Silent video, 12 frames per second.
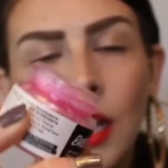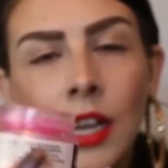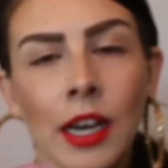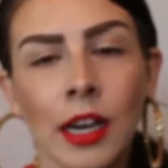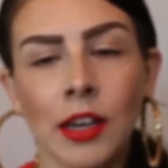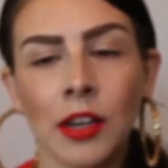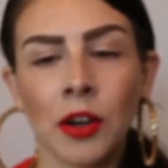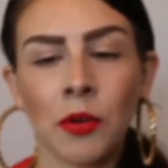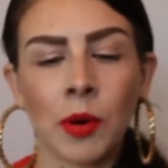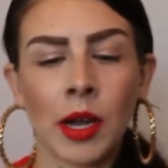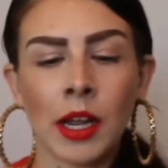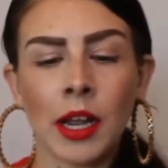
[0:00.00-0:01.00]
And you know
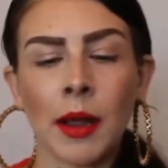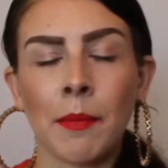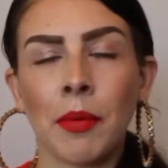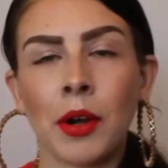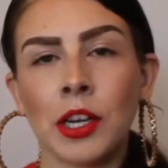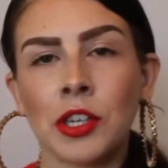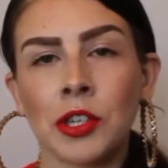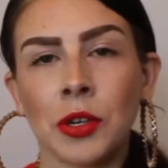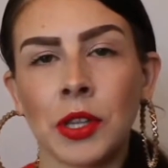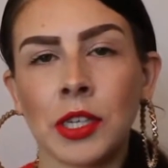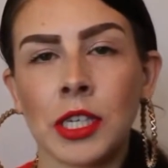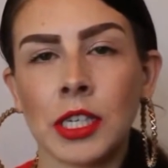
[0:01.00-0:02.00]
what? I'm pretty
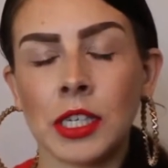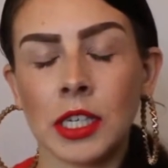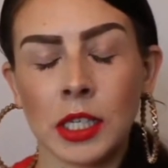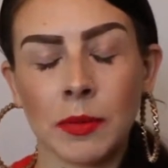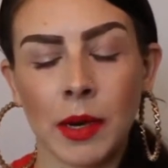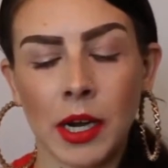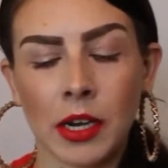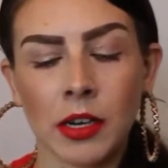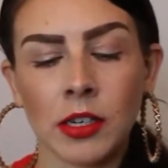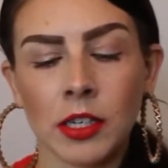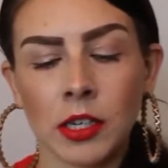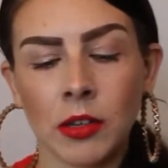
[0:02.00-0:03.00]
sure this is
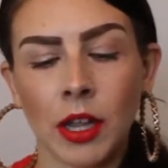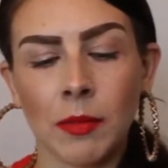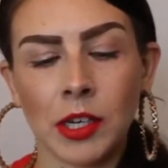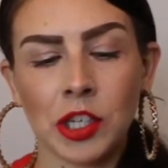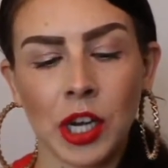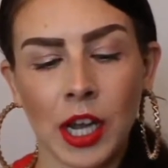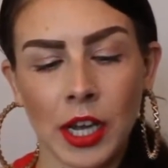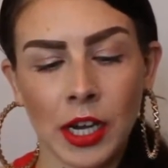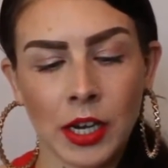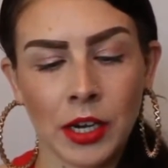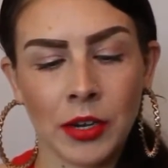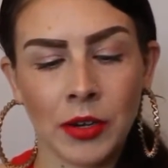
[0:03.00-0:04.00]
expired, so let me
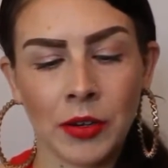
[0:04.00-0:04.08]
check.